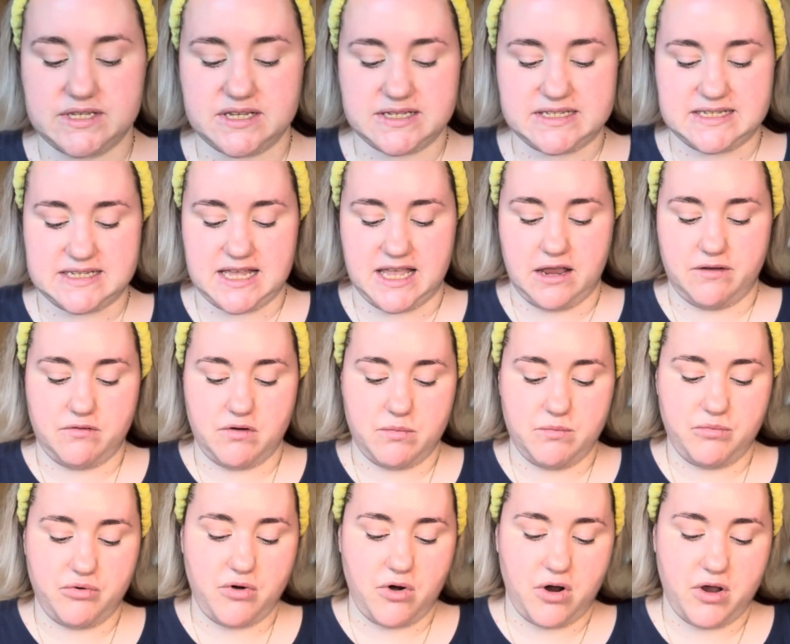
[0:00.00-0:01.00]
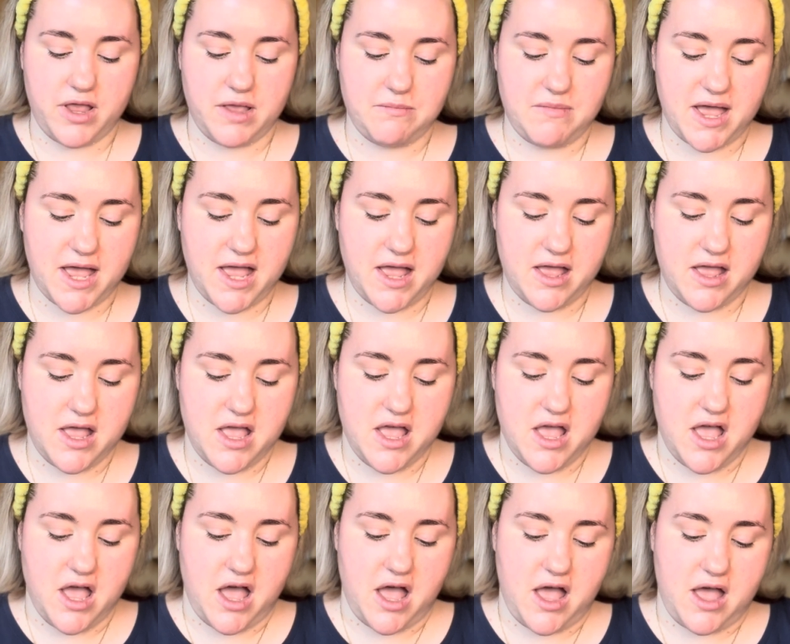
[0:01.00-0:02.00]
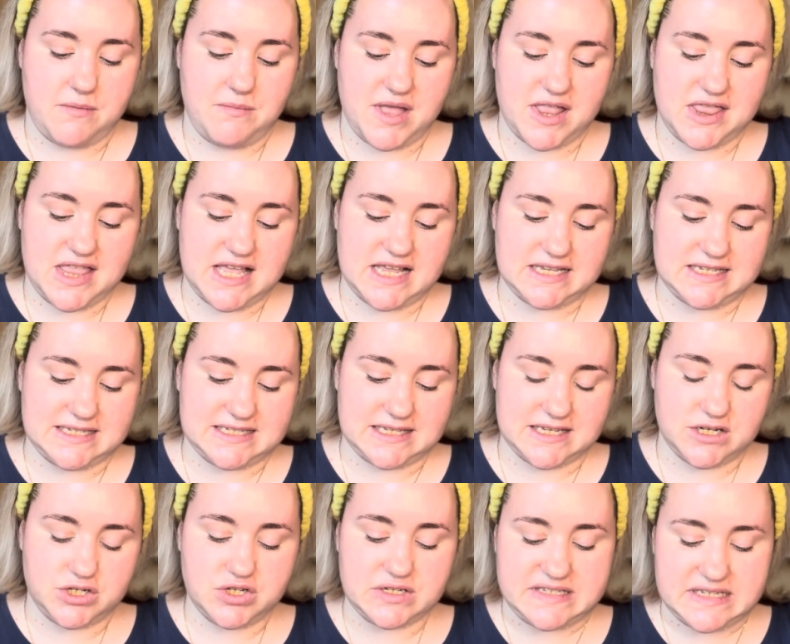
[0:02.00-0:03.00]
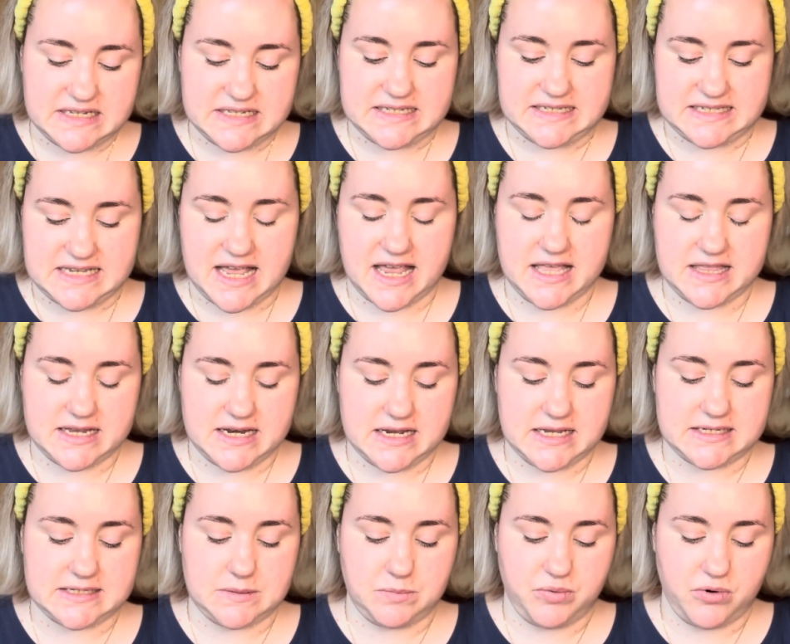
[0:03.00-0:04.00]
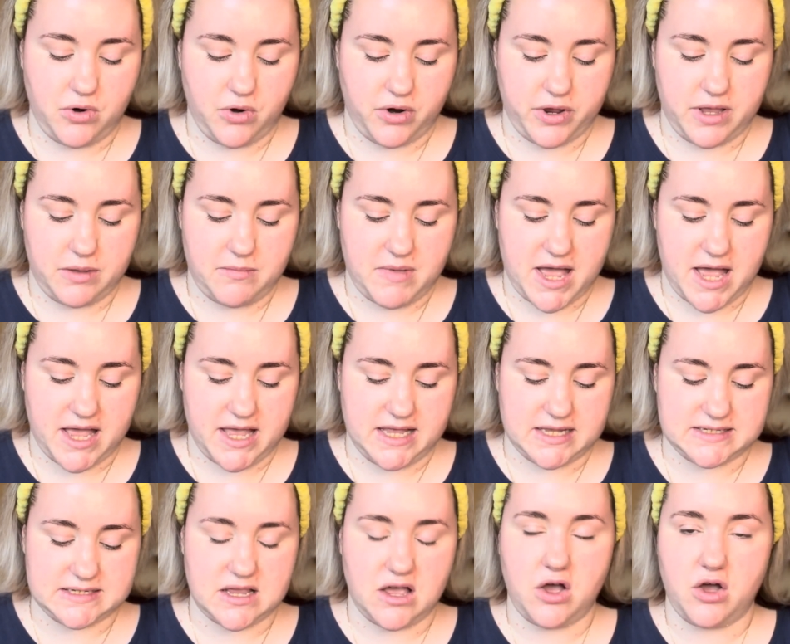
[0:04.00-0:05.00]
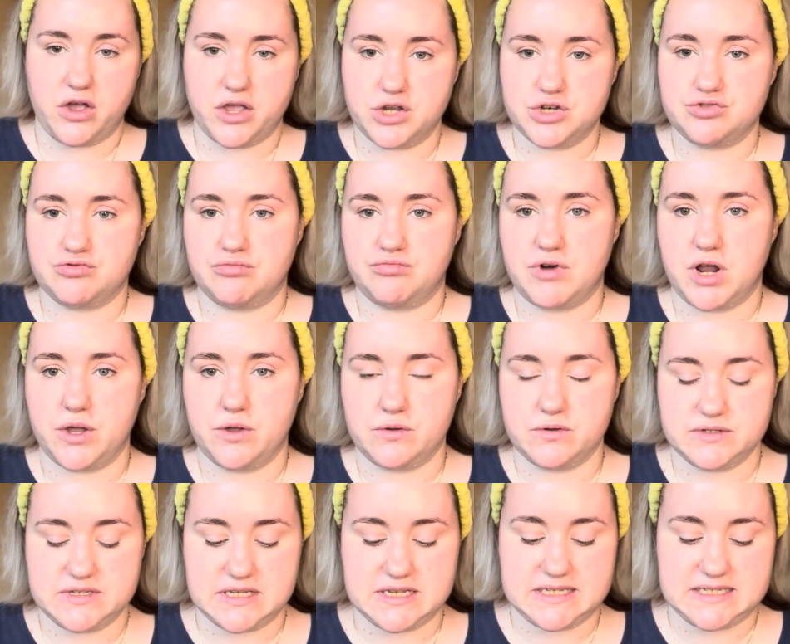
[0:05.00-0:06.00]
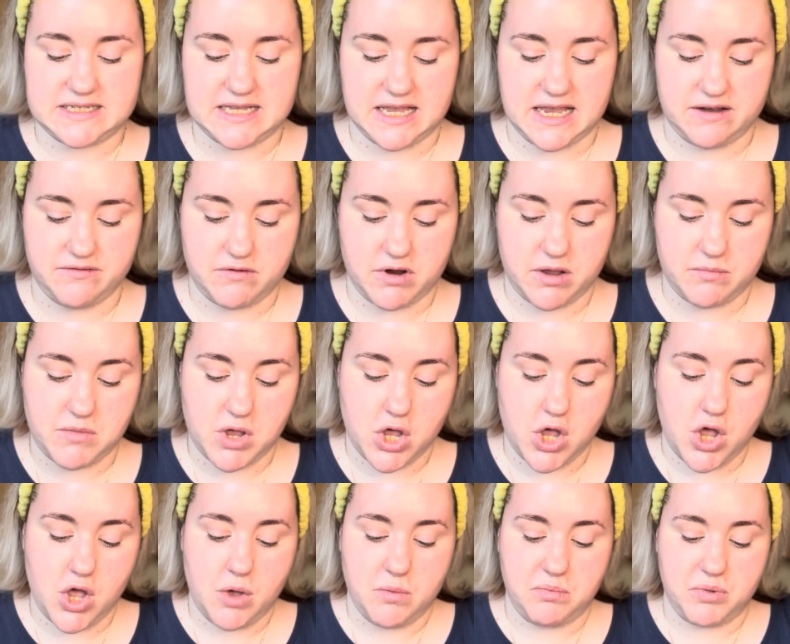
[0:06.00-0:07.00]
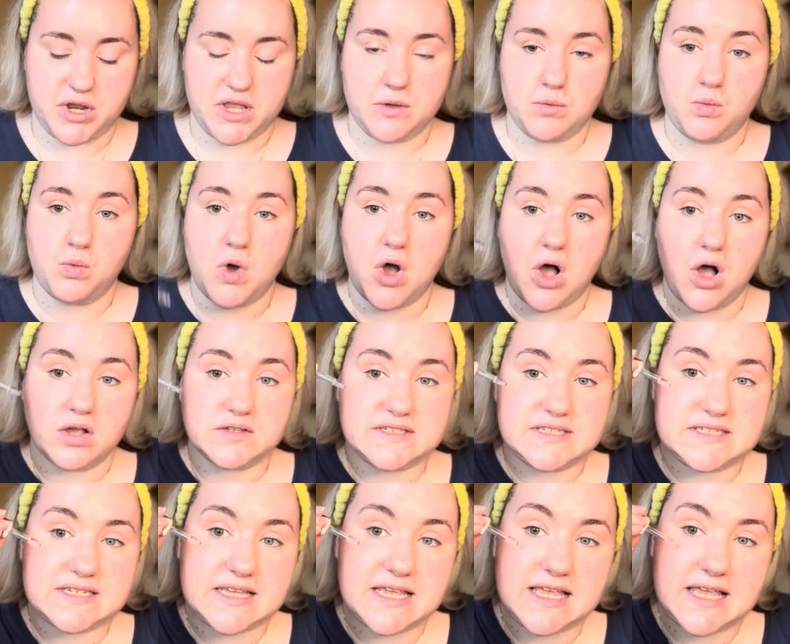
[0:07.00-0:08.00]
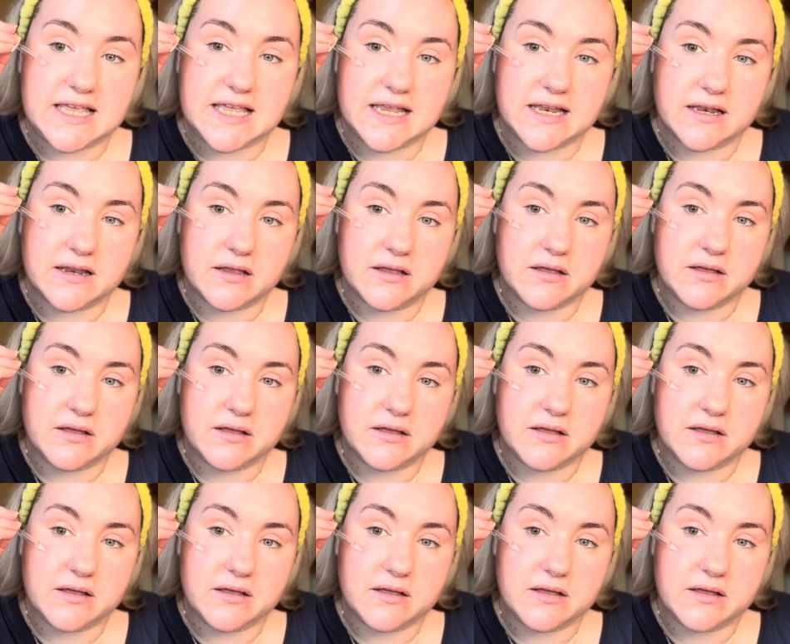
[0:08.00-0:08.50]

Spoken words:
Serum Primer. This doesn't say that it's a primer, it's a Hydra Rose Serum, but it was in